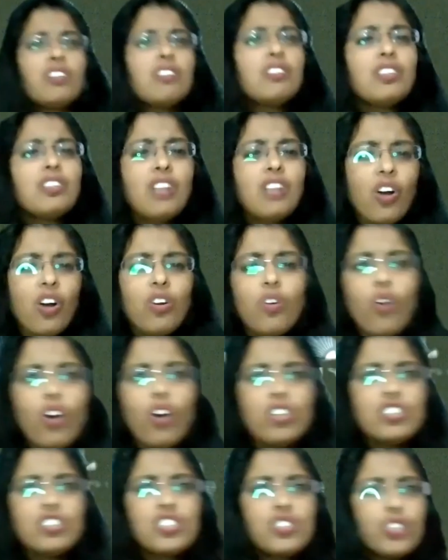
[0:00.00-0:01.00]

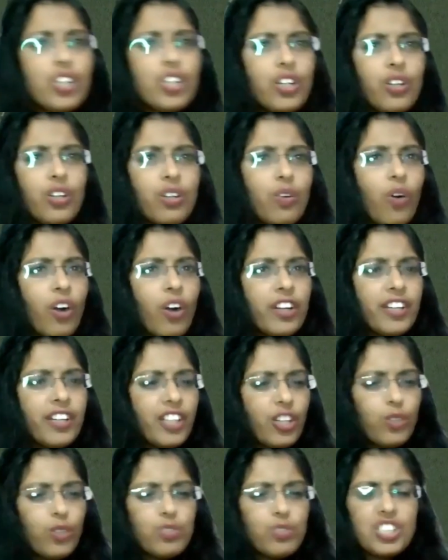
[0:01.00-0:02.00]
not
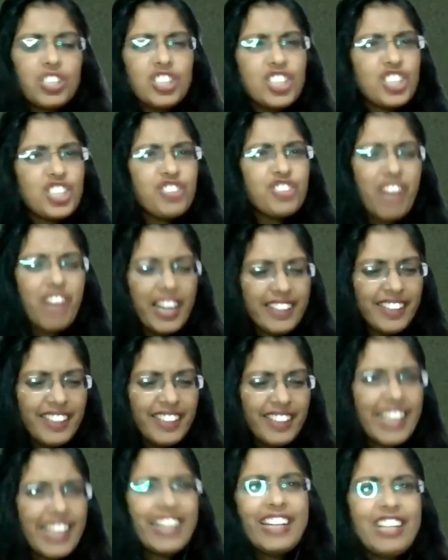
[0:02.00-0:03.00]
continuously just find the
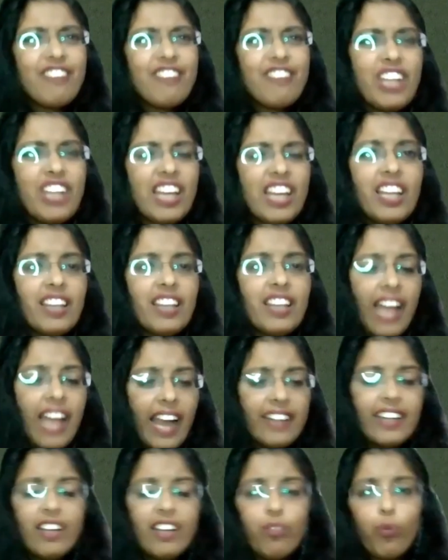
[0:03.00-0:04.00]
negative thing in
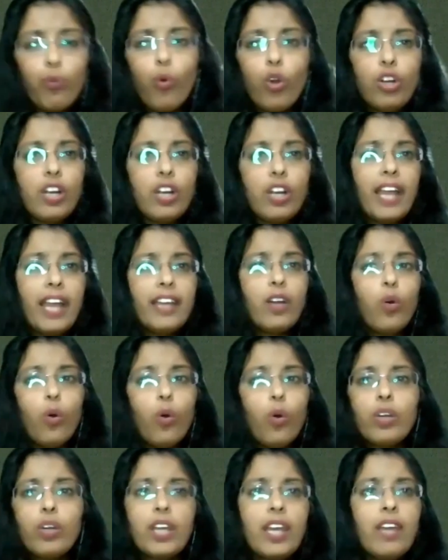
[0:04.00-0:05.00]
that and more like,
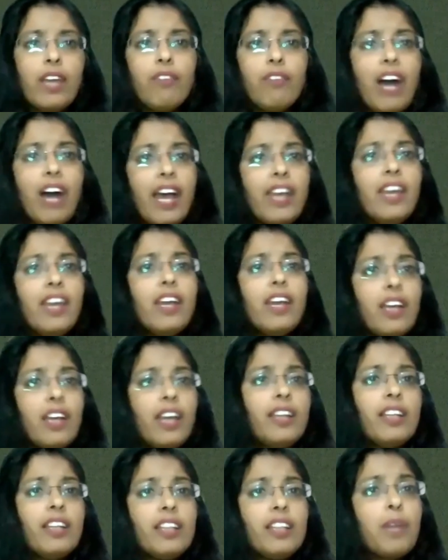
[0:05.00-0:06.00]
okay, why
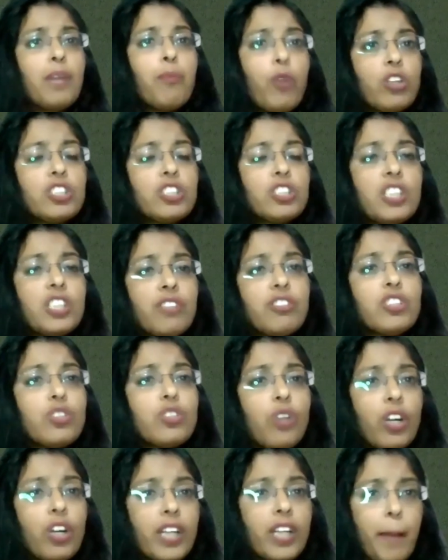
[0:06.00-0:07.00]
anything positive
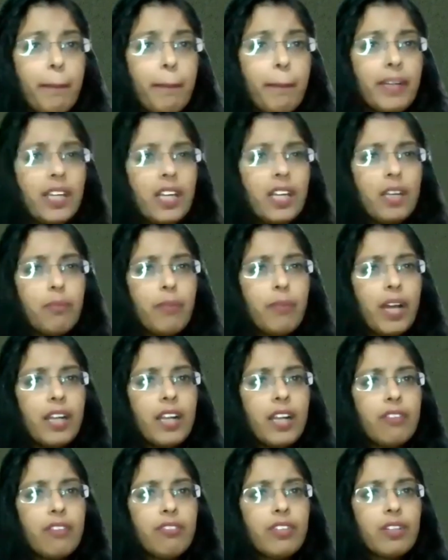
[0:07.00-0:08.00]
is not happening in my
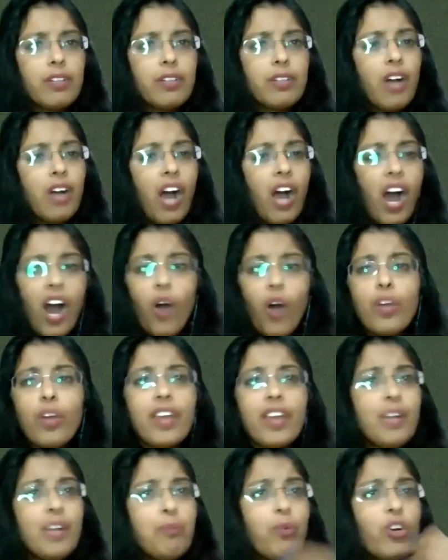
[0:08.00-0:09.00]
life? How
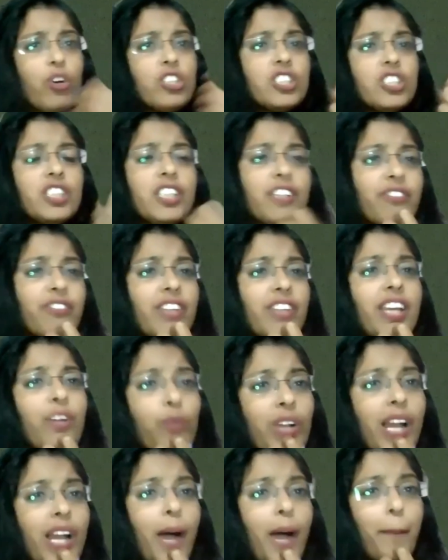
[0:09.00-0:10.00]
can positive thing
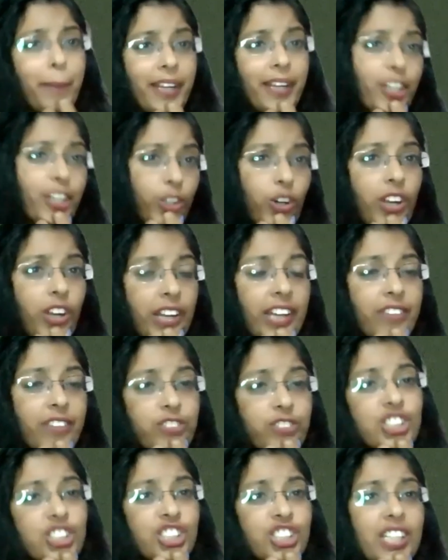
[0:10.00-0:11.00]
will happen in your life?
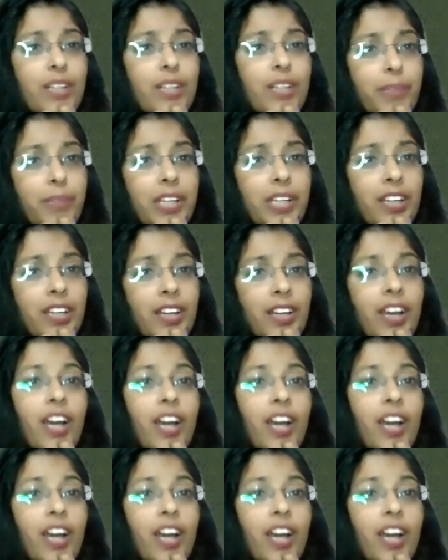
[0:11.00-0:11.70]
Just tell me.